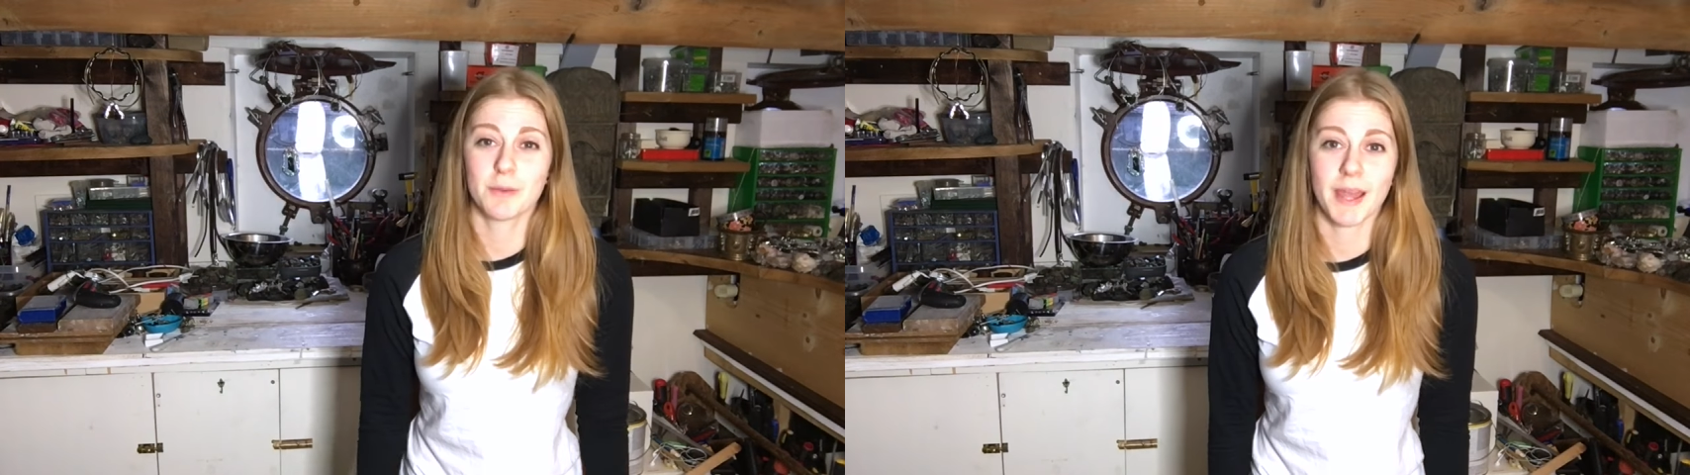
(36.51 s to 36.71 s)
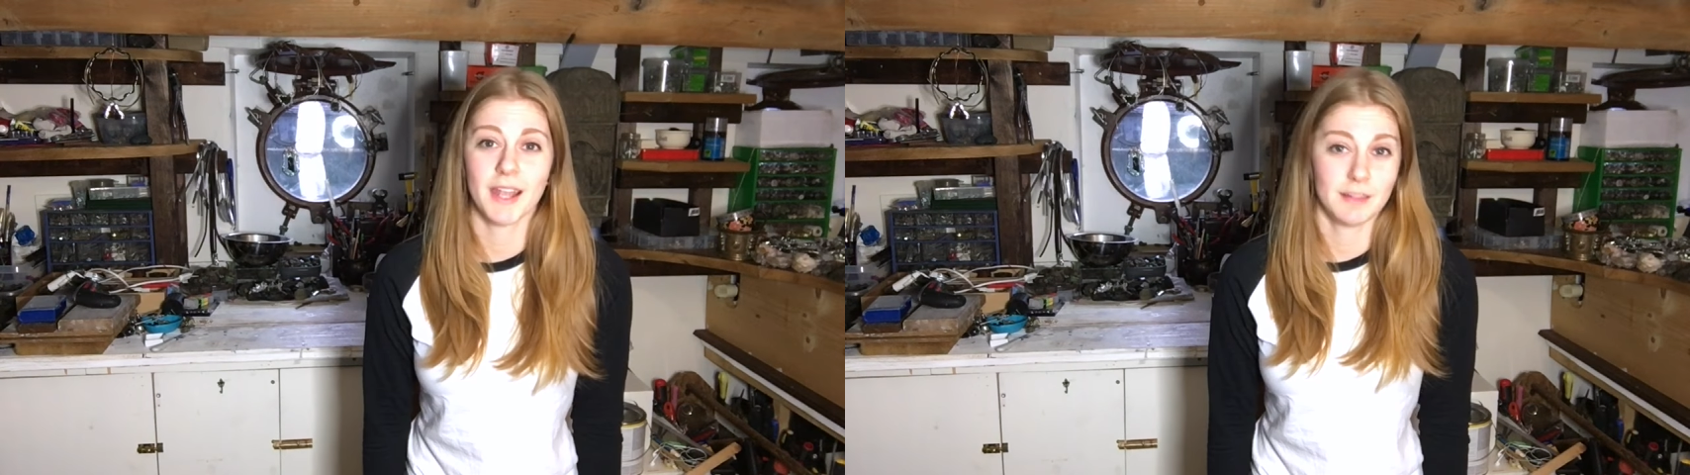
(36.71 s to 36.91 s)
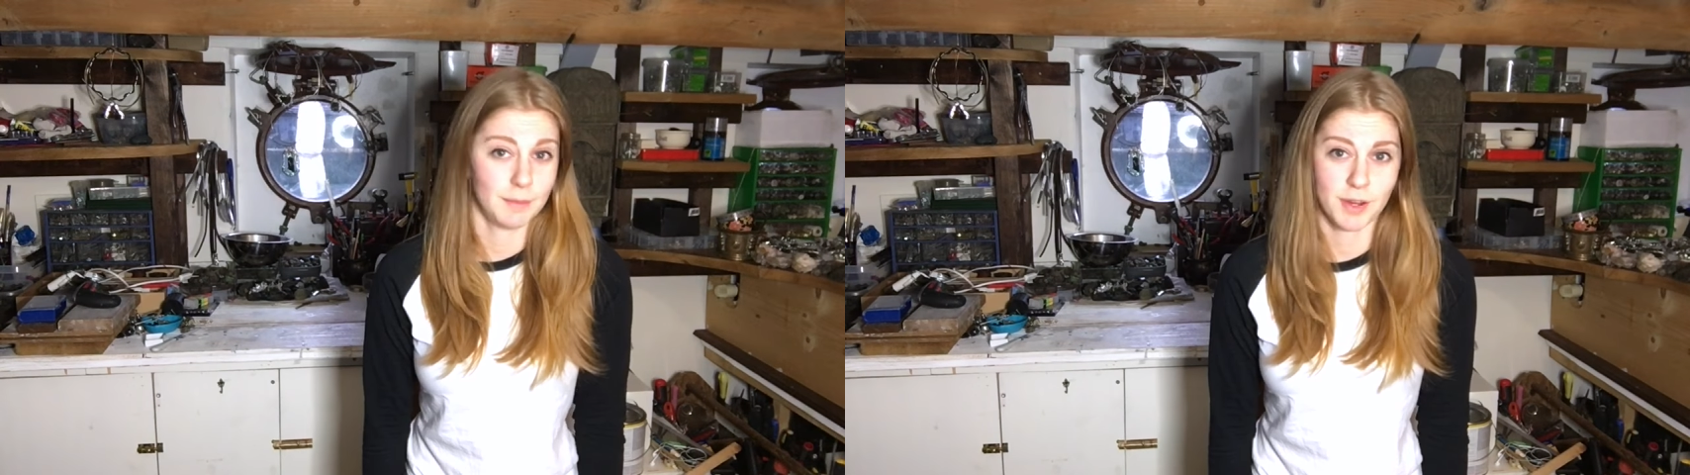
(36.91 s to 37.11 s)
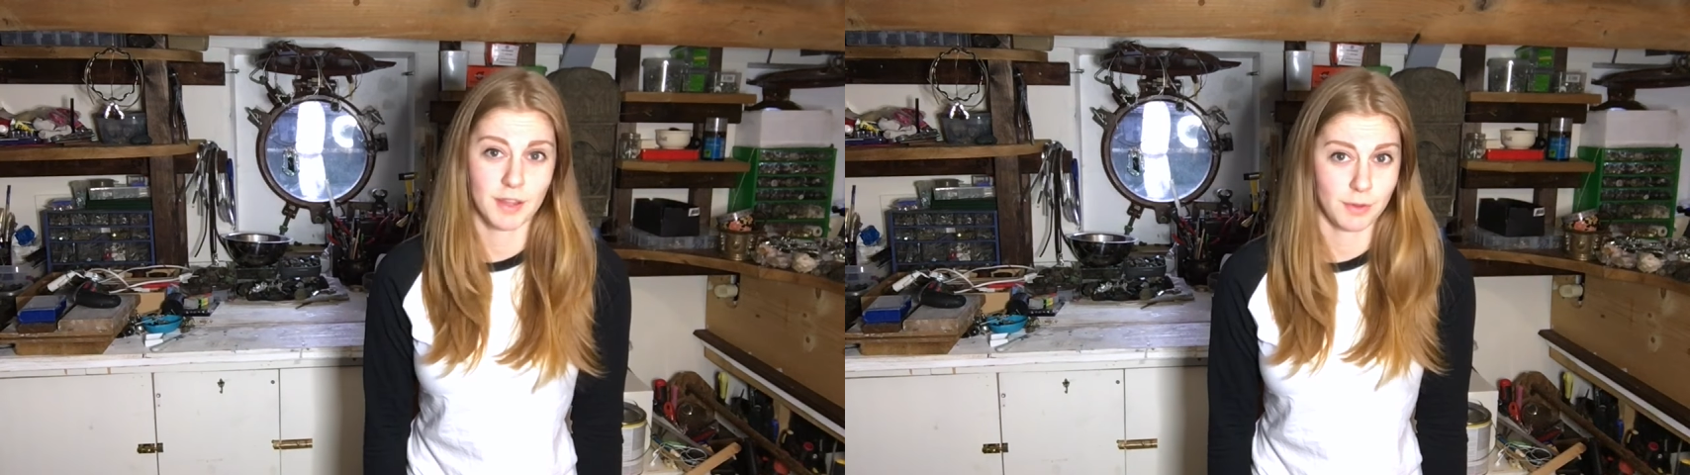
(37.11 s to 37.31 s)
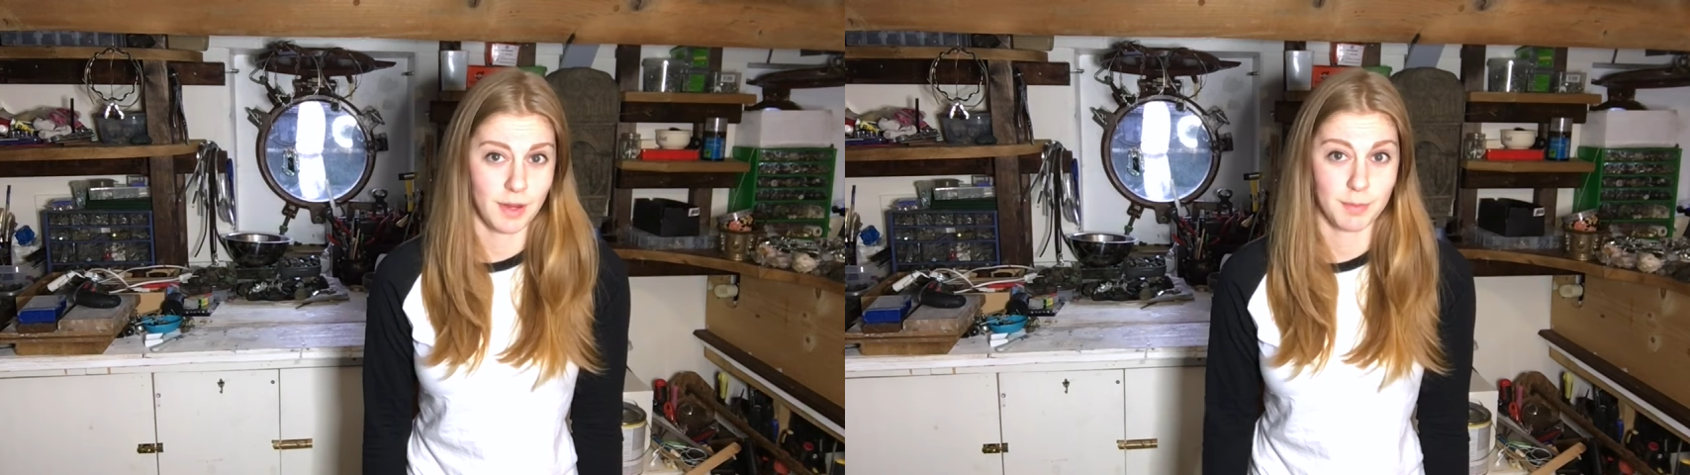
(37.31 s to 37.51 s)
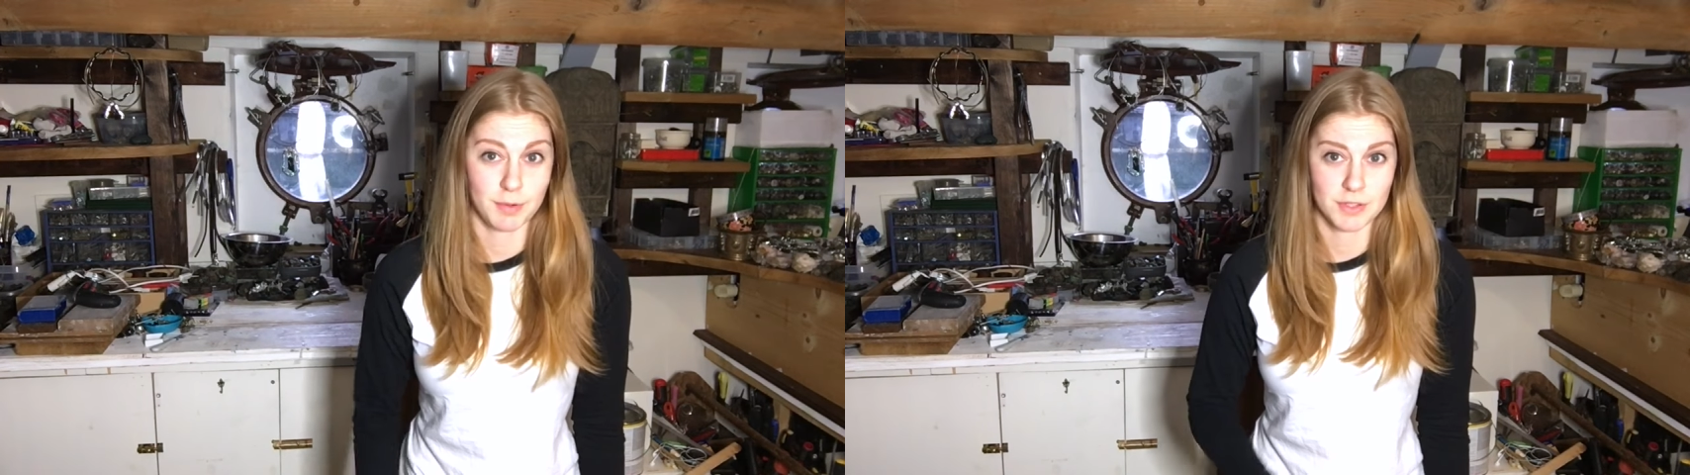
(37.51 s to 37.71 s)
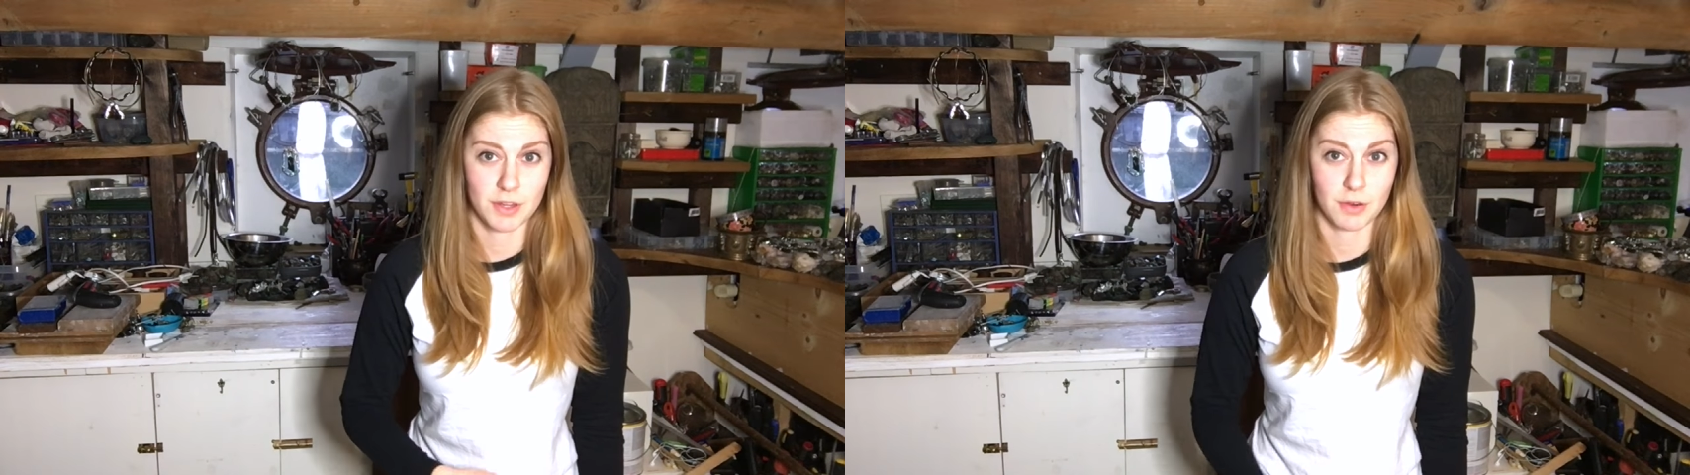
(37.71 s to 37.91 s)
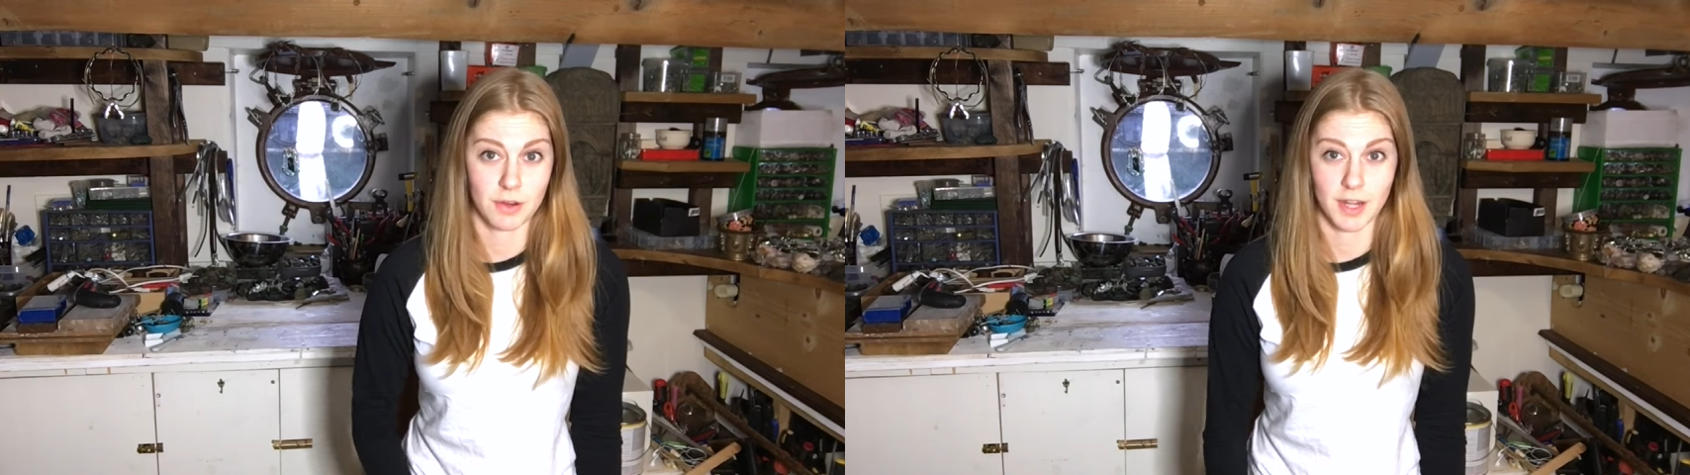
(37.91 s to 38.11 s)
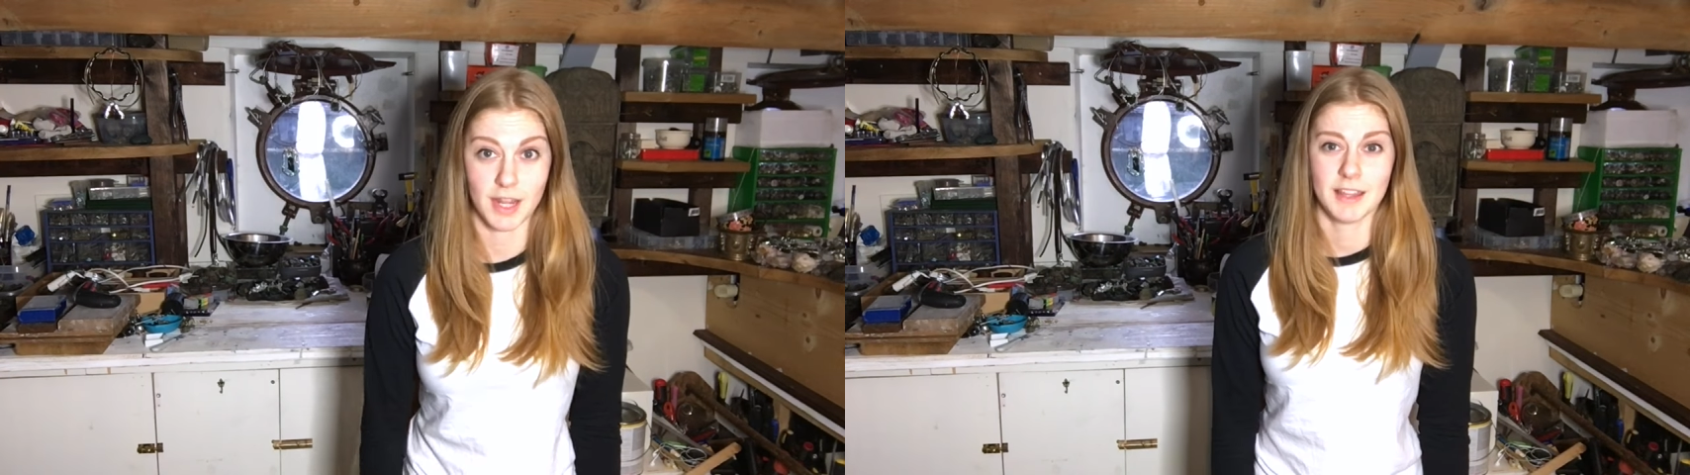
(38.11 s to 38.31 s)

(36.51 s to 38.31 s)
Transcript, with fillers: bag to bring through airport security.